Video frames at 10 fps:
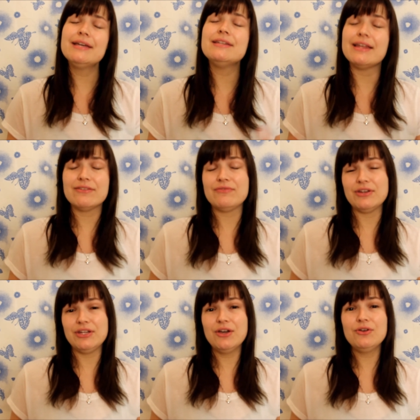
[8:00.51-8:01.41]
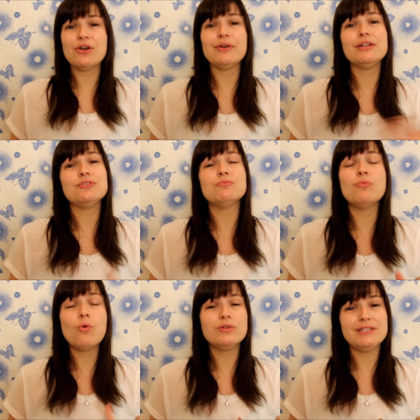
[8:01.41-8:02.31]
another video going into
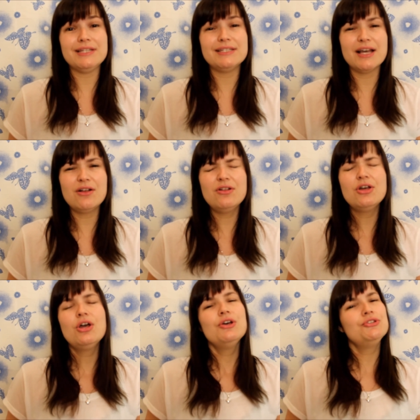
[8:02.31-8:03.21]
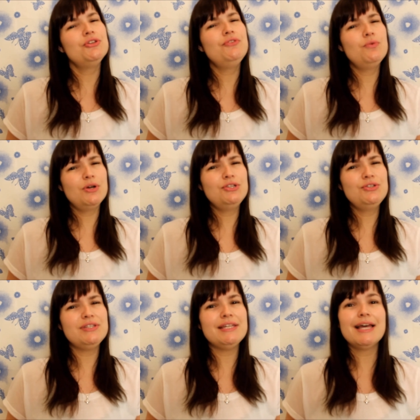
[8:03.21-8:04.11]
more detail. So if you want
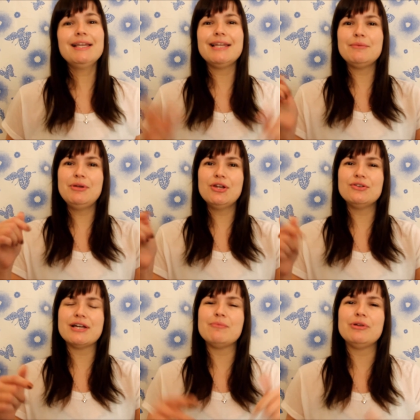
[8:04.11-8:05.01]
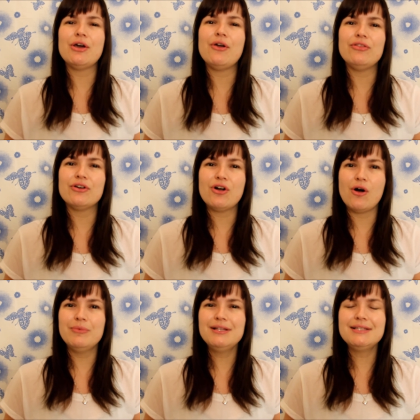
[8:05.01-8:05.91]
to see that, let me know down below in the
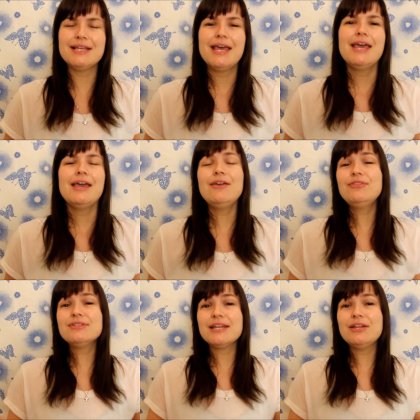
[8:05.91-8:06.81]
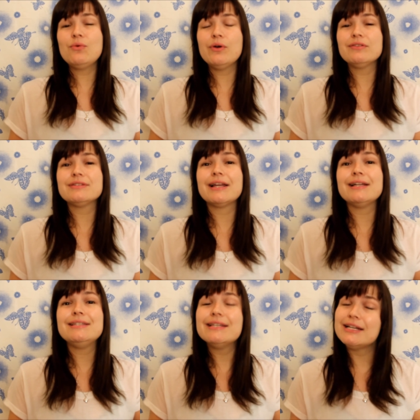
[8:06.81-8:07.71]
comments. If there's any oils that
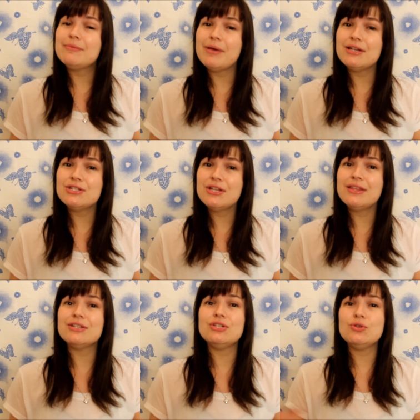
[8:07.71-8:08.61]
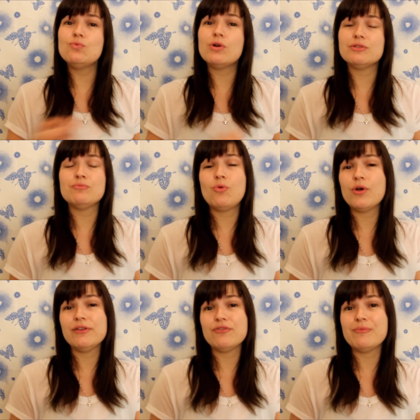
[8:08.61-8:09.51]
I didn't mention that you want
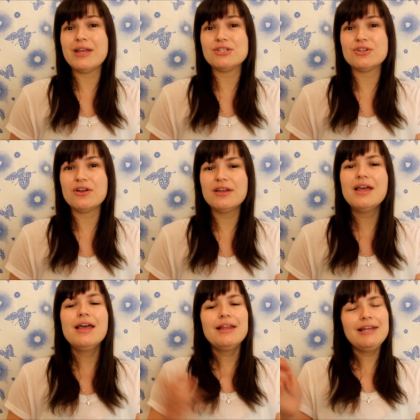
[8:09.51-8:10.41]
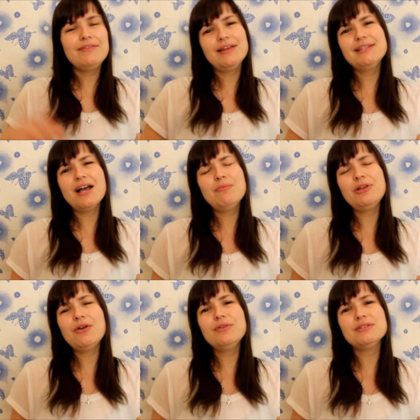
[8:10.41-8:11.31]
more information on, leave that down
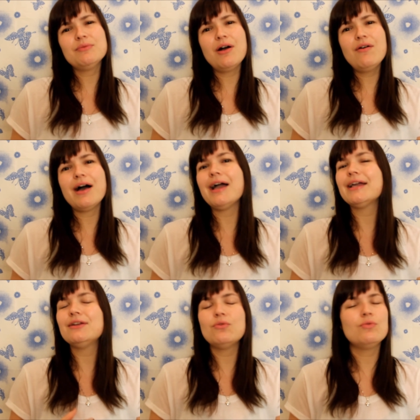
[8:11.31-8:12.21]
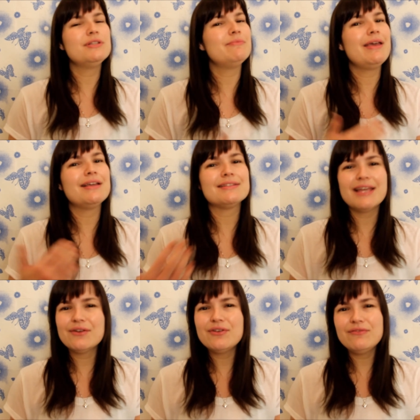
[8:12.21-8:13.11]
below as well. I can always make a
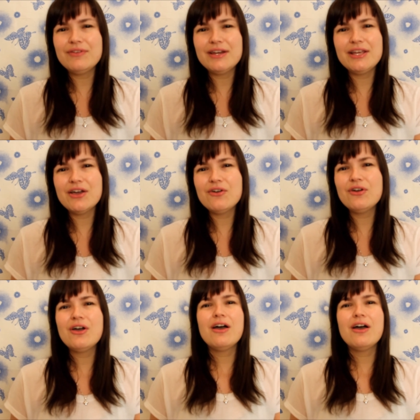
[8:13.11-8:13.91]
second video